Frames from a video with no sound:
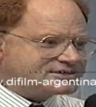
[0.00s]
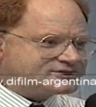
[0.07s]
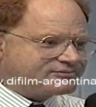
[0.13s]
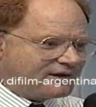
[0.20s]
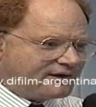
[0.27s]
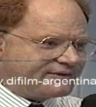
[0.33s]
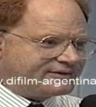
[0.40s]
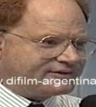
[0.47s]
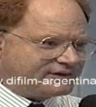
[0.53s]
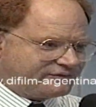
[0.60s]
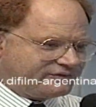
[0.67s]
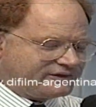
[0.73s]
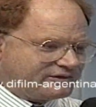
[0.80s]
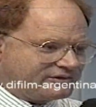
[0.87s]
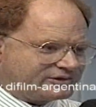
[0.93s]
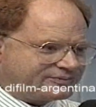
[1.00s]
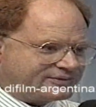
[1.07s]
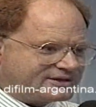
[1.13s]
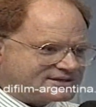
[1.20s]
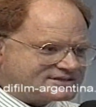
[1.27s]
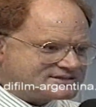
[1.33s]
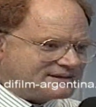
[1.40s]
It is rather
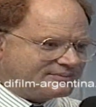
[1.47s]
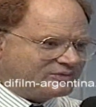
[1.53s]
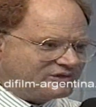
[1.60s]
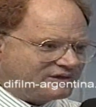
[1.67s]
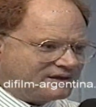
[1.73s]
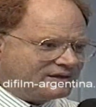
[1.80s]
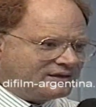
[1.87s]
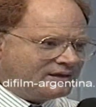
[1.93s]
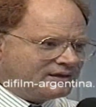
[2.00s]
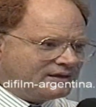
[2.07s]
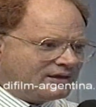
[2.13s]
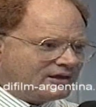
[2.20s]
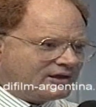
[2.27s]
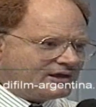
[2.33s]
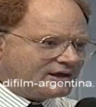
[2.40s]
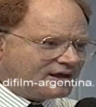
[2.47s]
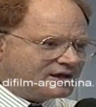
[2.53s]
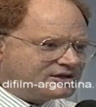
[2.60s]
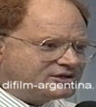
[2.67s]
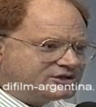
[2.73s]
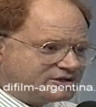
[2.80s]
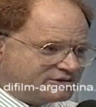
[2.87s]
difficult because something
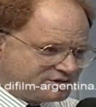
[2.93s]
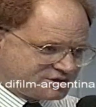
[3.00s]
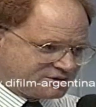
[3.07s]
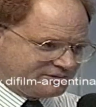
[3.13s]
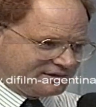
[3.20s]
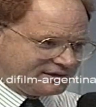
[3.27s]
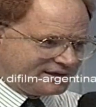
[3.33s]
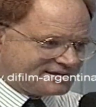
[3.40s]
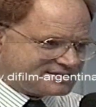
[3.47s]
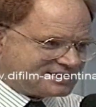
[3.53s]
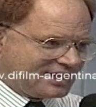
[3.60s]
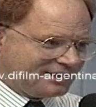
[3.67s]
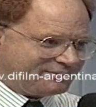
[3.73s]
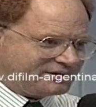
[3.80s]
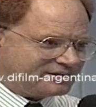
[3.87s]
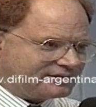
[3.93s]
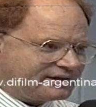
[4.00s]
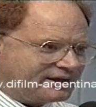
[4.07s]
unusual has happened